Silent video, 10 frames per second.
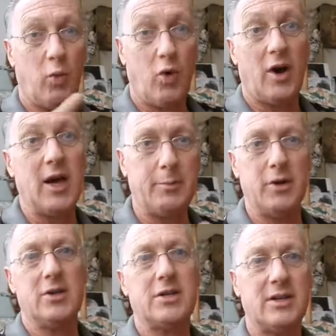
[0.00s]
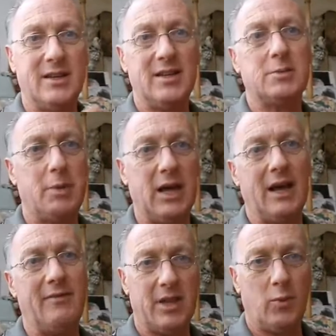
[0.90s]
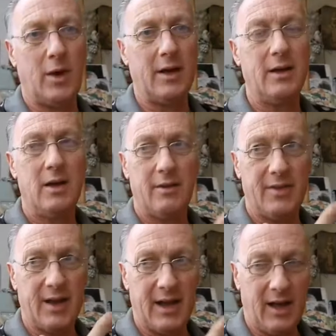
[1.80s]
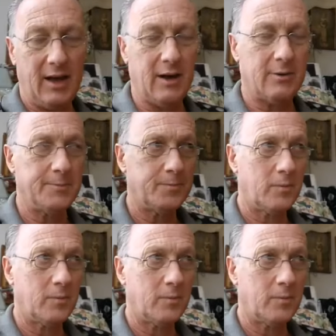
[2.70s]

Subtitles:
why a person is behaving the way they are.